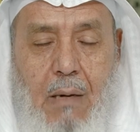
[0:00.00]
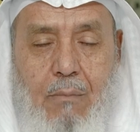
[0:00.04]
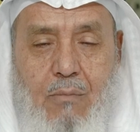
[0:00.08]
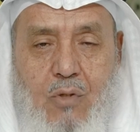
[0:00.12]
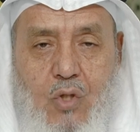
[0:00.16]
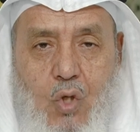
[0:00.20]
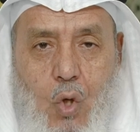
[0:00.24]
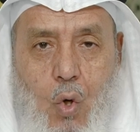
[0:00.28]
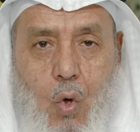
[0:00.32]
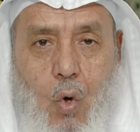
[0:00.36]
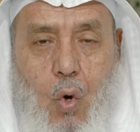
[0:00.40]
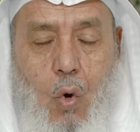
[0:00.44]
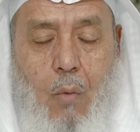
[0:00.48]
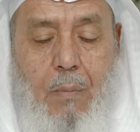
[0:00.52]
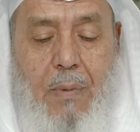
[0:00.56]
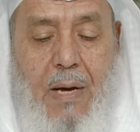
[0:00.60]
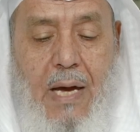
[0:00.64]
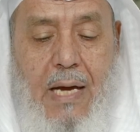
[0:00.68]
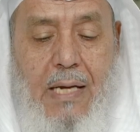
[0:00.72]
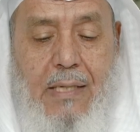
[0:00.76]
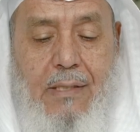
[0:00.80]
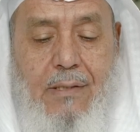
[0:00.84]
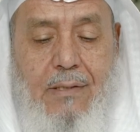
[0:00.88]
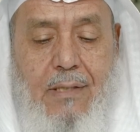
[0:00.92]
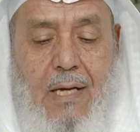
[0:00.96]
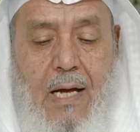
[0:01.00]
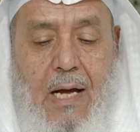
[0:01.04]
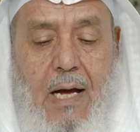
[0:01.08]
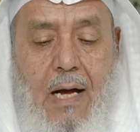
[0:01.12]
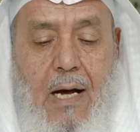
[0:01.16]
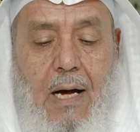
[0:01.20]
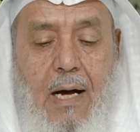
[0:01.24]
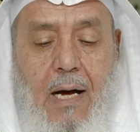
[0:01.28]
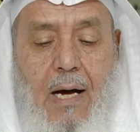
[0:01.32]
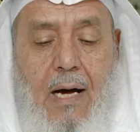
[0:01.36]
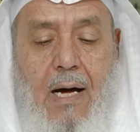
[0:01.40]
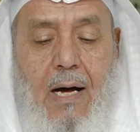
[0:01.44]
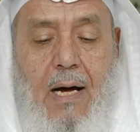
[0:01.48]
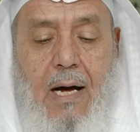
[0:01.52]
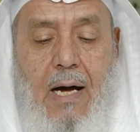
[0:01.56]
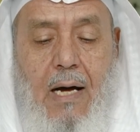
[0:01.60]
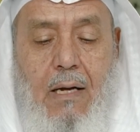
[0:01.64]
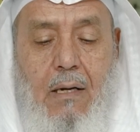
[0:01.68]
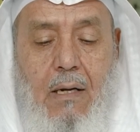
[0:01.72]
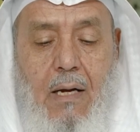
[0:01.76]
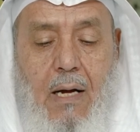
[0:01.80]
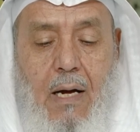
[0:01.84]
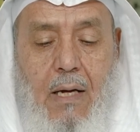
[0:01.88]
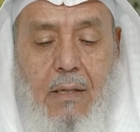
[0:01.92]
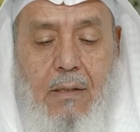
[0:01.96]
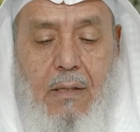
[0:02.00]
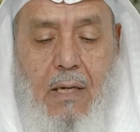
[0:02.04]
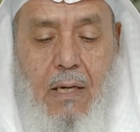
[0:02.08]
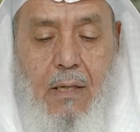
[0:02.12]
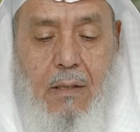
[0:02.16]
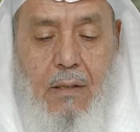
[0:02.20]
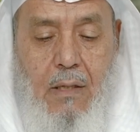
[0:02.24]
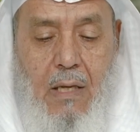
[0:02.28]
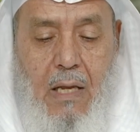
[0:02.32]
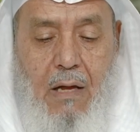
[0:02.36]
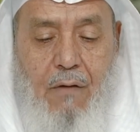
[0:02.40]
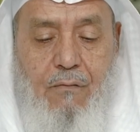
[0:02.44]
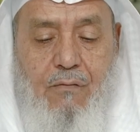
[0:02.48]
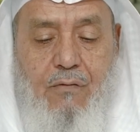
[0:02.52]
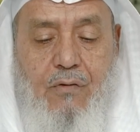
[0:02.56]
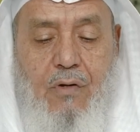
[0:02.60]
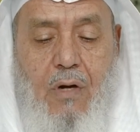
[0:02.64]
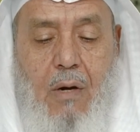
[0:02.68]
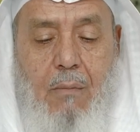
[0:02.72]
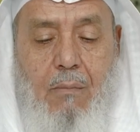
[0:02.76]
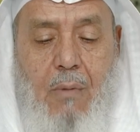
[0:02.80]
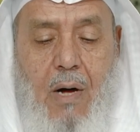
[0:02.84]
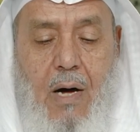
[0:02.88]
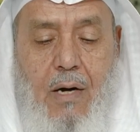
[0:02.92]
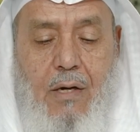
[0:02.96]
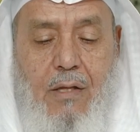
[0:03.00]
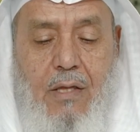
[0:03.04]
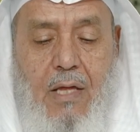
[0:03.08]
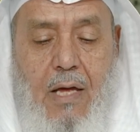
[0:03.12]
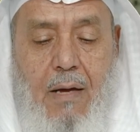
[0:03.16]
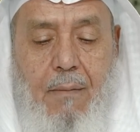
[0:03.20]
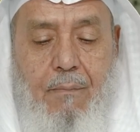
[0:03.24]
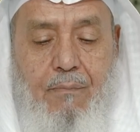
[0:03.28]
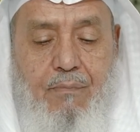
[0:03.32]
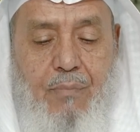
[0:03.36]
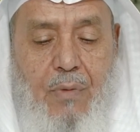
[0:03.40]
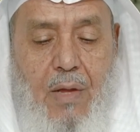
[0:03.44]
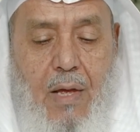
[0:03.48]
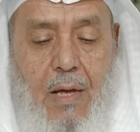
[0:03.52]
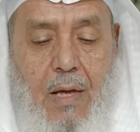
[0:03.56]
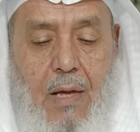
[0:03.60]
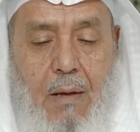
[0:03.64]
so obeyed and loved among them."